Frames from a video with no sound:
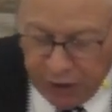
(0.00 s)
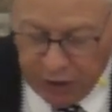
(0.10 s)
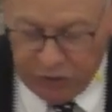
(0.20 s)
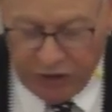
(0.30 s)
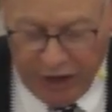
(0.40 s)

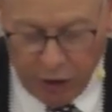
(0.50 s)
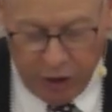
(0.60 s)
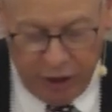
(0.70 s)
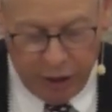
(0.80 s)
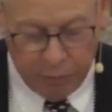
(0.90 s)
Tell
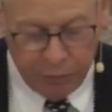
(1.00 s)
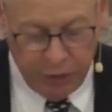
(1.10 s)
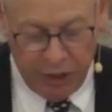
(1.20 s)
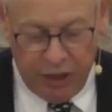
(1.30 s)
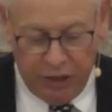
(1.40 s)
him
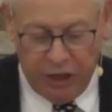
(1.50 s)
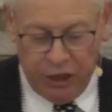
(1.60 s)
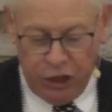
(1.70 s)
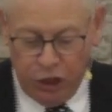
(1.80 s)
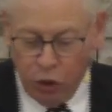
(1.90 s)
that
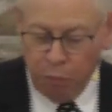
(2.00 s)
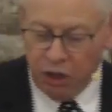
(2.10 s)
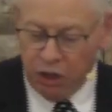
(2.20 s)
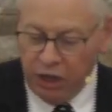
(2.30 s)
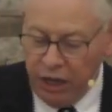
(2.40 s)
you
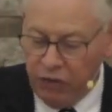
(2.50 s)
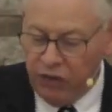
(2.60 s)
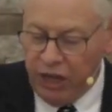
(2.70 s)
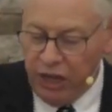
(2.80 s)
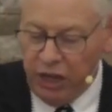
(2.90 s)
believe
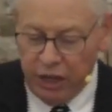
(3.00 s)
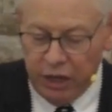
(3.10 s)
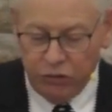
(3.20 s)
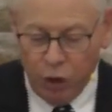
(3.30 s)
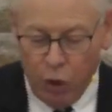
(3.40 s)
he
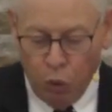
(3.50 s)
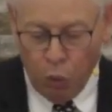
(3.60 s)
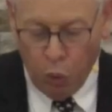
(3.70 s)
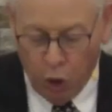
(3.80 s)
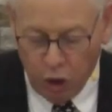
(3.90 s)
is
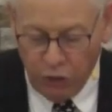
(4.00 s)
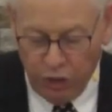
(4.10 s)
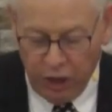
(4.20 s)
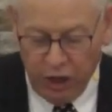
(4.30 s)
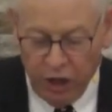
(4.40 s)

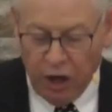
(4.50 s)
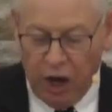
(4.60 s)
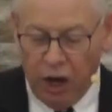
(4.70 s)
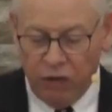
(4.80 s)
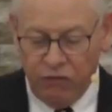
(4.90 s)
worthy
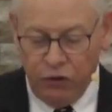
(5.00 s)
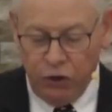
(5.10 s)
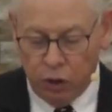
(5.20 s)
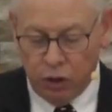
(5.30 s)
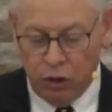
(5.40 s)
of
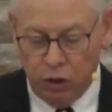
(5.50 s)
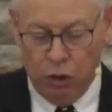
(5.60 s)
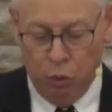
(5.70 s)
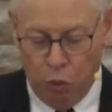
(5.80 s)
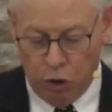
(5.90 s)
your
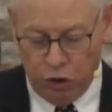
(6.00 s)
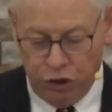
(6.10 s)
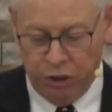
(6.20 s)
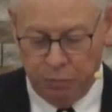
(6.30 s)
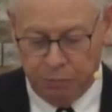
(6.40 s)

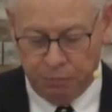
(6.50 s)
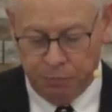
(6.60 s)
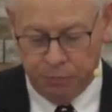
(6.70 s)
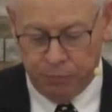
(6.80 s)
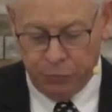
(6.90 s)
worship.
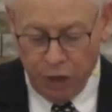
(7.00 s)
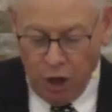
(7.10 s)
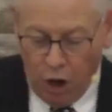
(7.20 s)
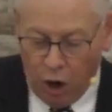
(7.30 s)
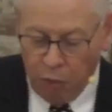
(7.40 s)

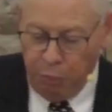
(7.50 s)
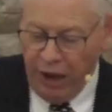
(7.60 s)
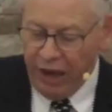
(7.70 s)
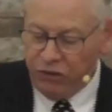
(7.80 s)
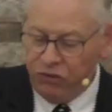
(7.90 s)
Our
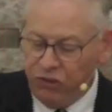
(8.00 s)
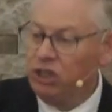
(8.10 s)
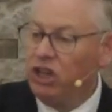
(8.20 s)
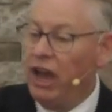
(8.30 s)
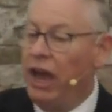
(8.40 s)

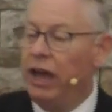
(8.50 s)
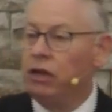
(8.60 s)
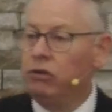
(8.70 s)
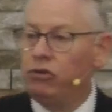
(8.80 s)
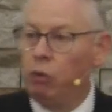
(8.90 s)
passage
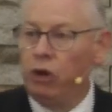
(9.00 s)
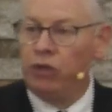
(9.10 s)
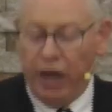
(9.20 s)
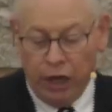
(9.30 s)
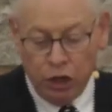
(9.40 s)
ends with
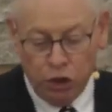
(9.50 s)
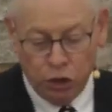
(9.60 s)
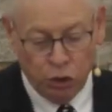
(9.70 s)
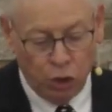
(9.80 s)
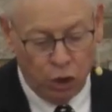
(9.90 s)
a
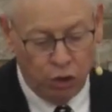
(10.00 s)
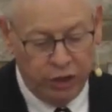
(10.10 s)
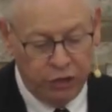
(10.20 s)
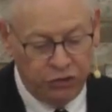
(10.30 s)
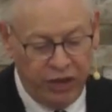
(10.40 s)

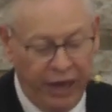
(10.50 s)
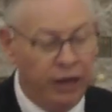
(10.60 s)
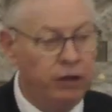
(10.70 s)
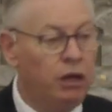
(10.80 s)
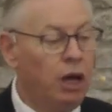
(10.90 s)
glorious
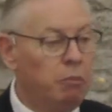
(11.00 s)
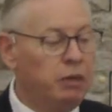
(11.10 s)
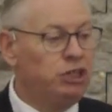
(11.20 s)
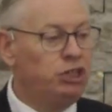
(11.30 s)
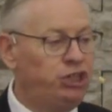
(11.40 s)
and
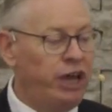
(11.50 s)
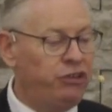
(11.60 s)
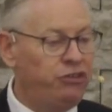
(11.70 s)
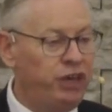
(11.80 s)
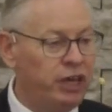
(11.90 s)

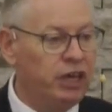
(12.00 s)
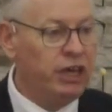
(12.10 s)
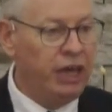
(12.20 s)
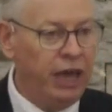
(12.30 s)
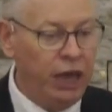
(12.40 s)
majestic
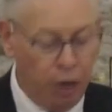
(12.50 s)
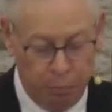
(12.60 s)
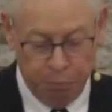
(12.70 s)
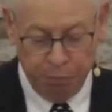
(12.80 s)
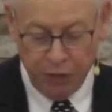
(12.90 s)

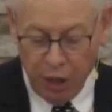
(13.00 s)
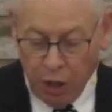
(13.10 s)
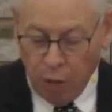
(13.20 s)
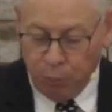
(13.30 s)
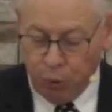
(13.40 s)
hymn,
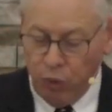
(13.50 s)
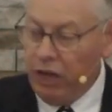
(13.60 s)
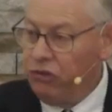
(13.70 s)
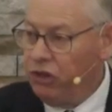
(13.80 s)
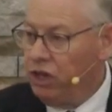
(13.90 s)

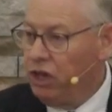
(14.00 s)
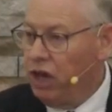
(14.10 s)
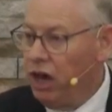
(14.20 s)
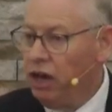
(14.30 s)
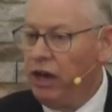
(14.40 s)
praising
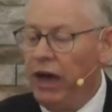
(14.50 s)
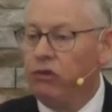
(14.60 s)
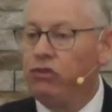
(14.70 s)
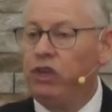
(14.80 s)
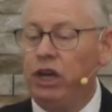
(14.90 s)
God as the